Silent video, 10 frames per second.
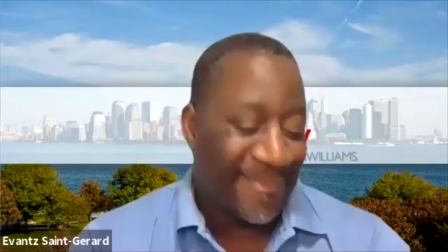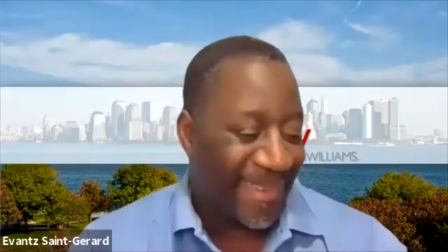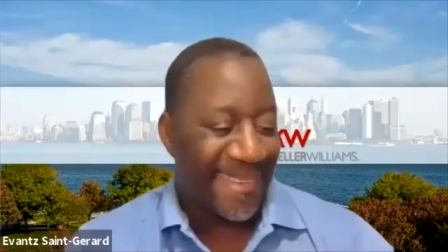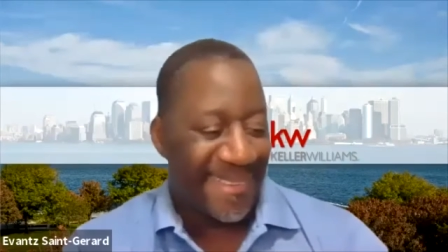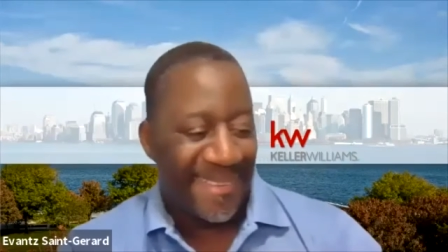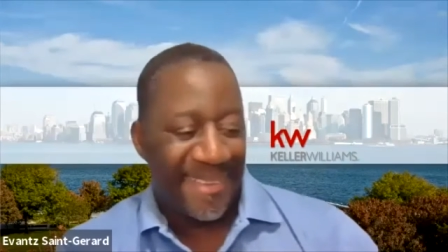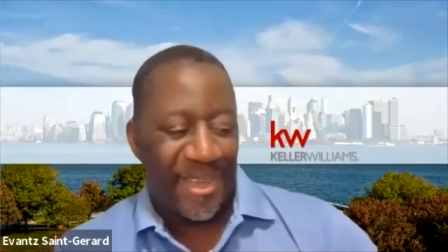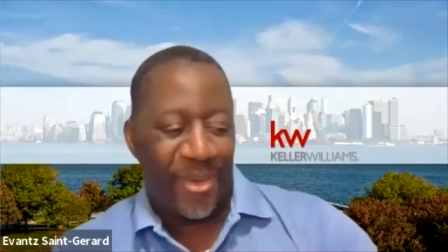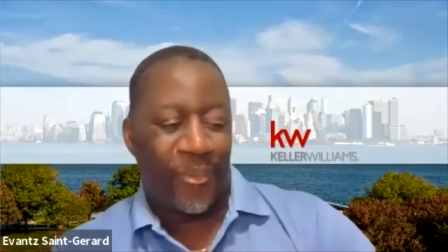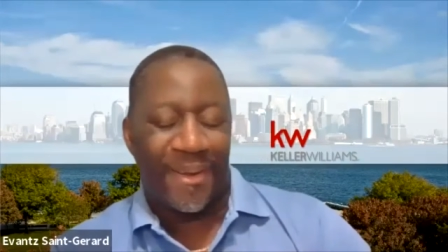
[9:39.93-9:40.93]
Okay.
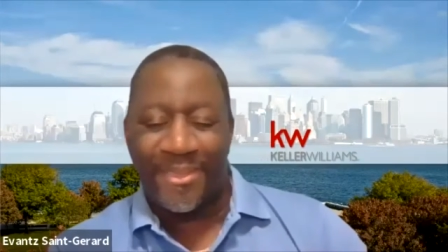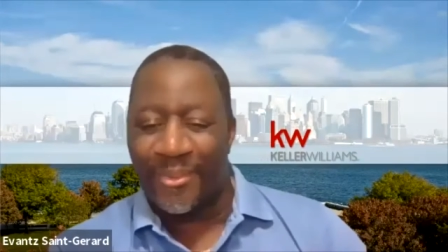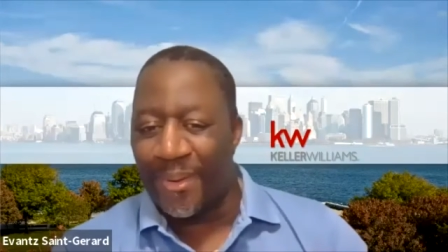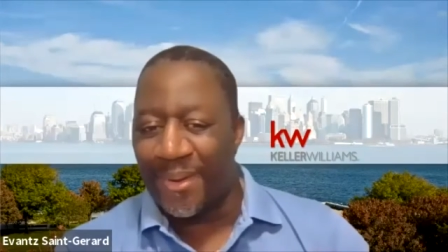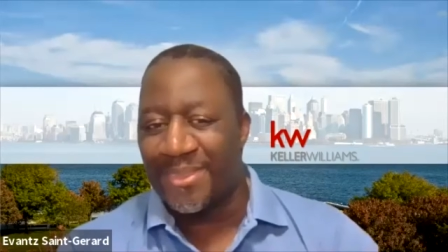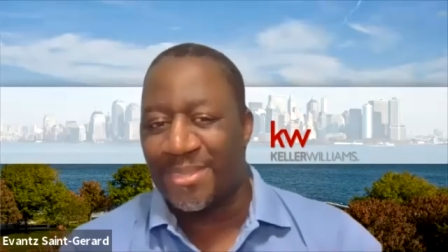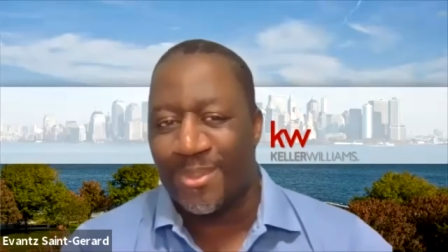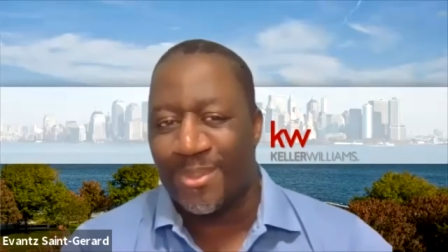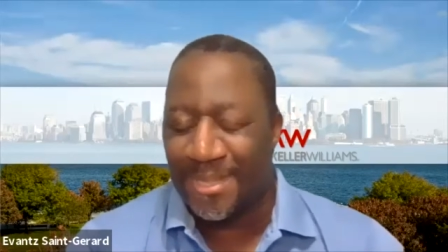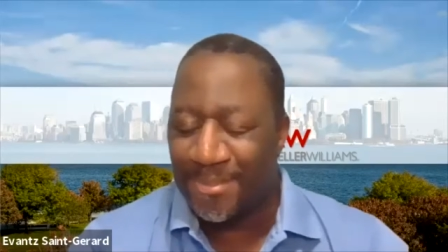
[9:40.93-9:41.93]
And what other
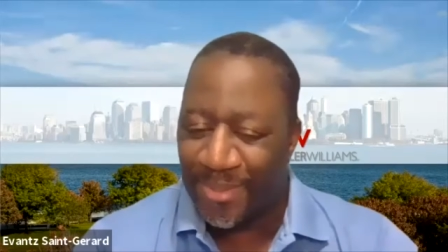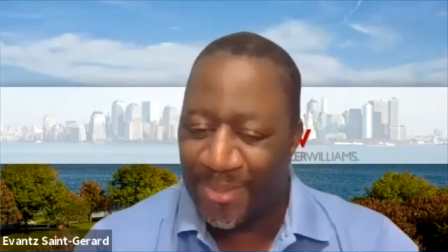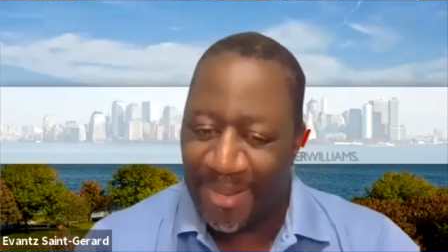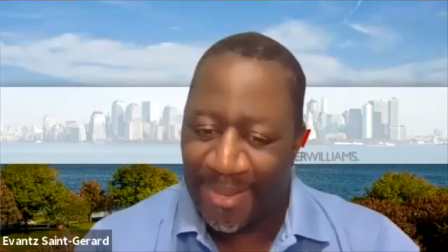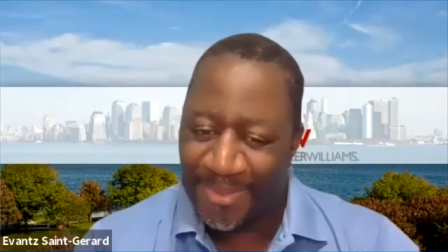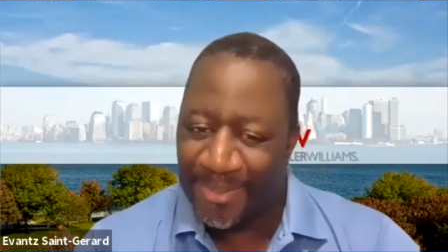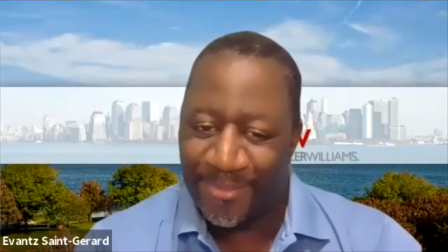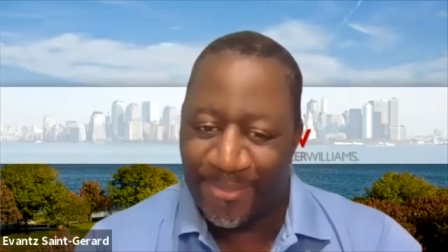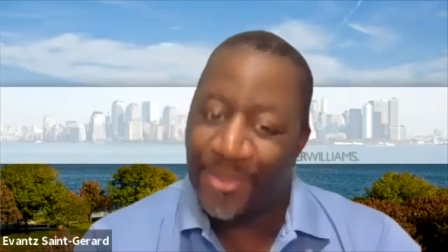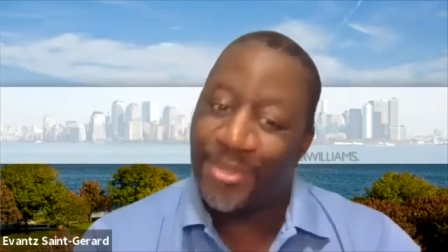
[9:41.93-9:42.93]
sports teams are out
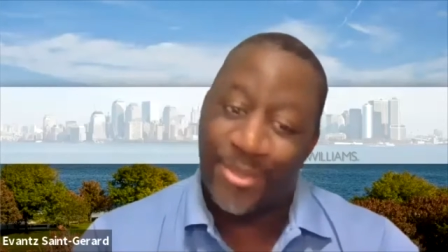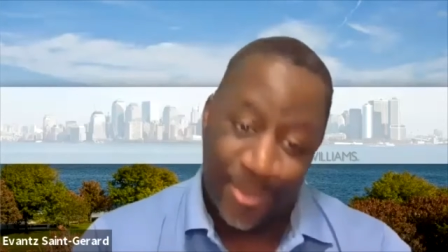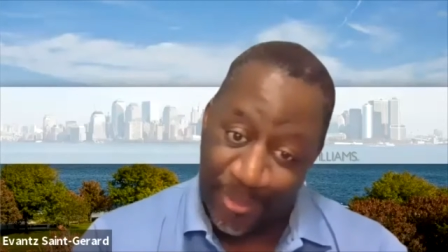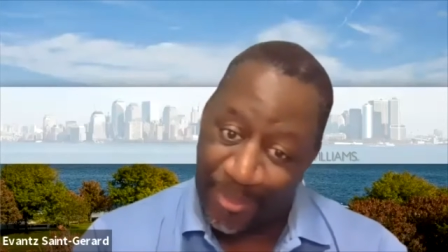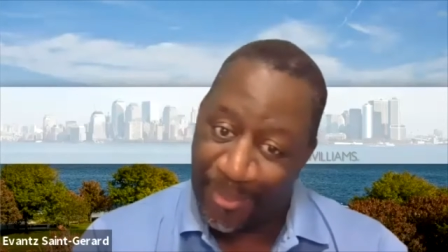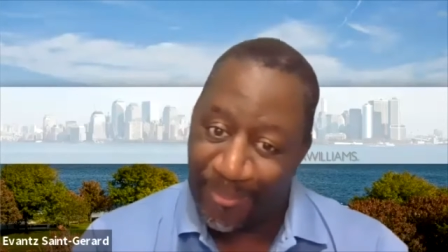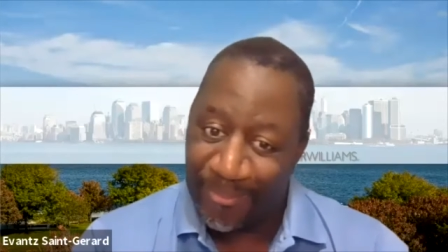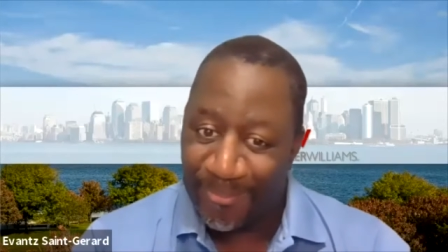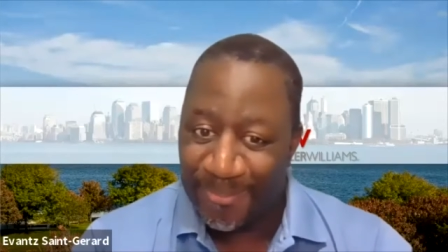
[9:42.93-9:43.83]
there for those who don't know?